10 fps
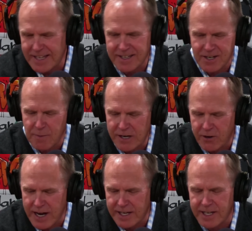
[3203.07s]

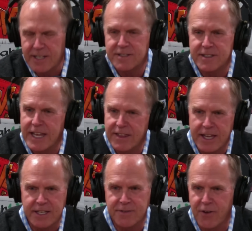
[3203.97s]
grandkids, they
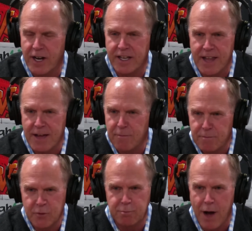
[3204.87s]
think it's funny that
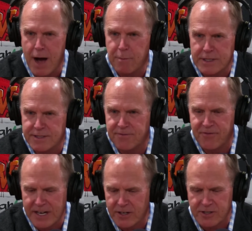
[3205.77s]
Papa's
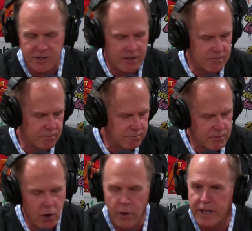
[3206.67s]
fingers are
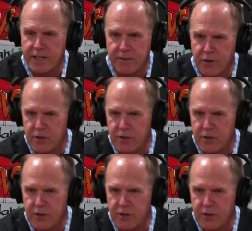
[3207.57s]
going in different